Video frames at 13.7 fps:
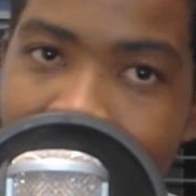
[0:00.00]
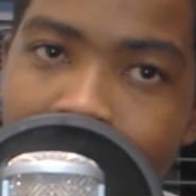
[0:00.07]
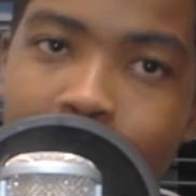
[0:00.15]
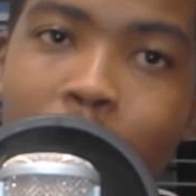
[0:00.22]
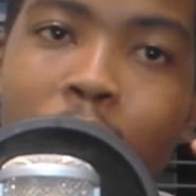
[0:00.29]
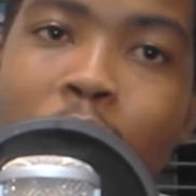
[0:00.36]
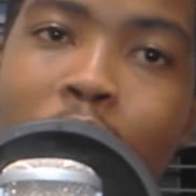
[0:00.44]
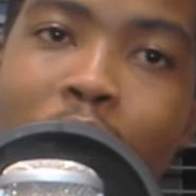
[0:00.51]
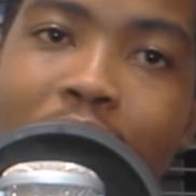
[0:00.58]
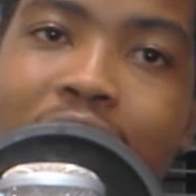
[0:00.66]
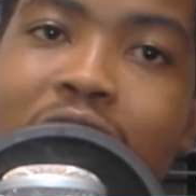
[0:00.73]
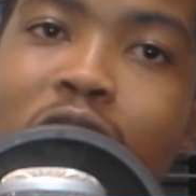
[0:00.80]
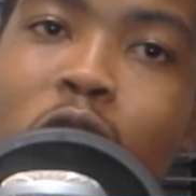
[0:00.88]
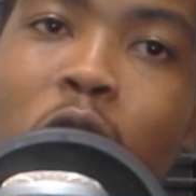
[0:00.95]
Don't go
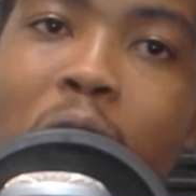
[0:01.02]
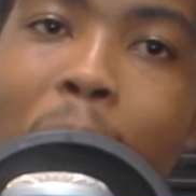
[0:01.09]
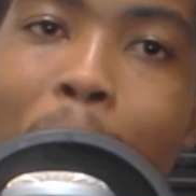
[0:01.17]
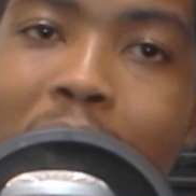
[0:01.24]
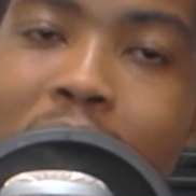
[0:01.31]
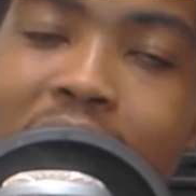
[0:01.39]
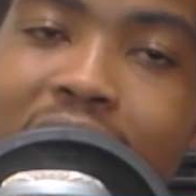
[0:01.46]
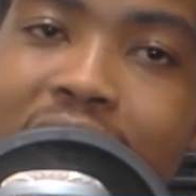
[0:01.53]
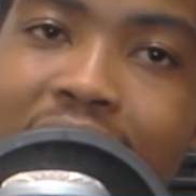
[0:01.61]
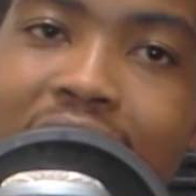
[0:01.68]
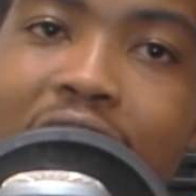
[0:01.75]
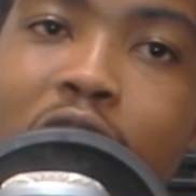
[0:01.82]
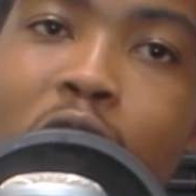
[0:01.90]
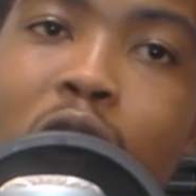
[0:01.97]
around destroying buildings that
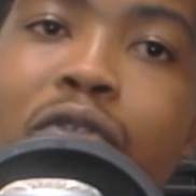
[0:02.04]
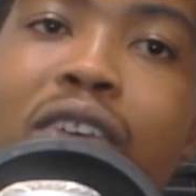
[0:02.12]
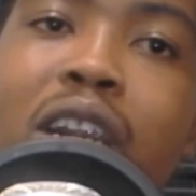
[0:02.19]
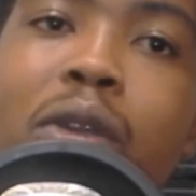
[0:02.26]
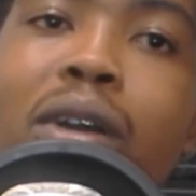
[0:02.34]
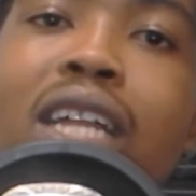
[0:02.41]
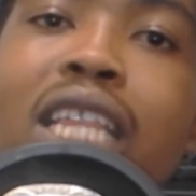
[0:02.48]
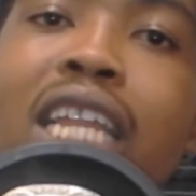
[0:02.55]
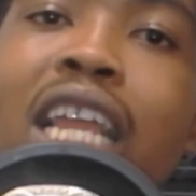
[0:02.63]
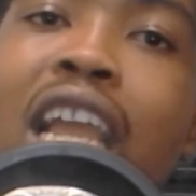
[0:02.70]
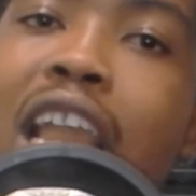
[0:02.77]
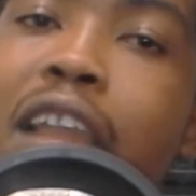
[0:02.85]
they know very well that